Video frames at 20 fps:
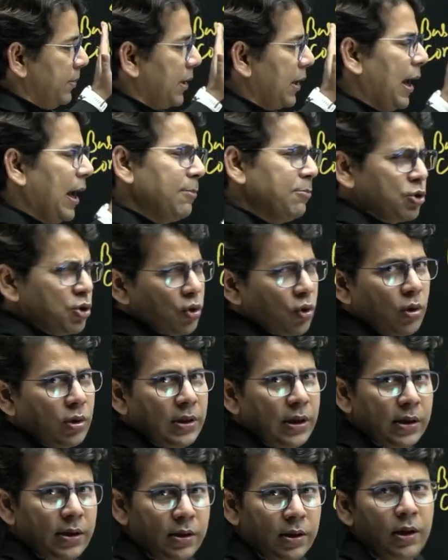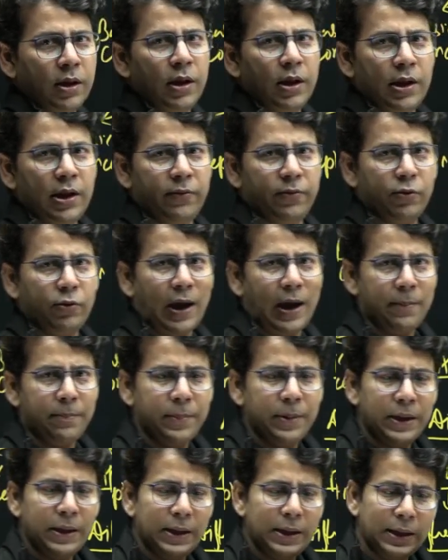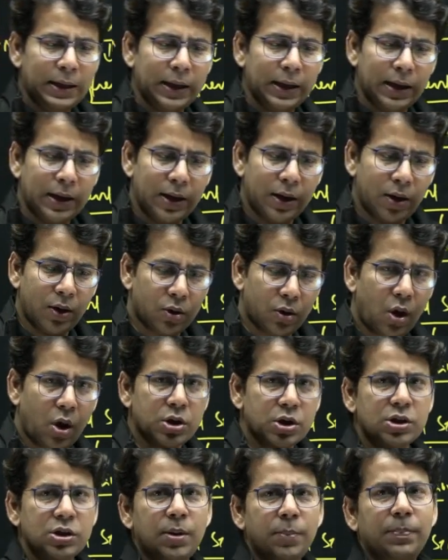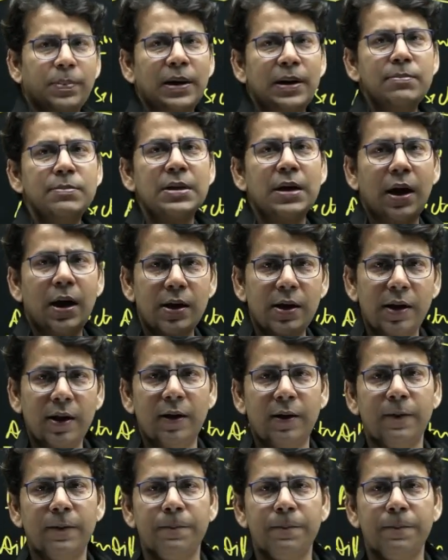I'm sure that if you have crossed the prelims hurdle,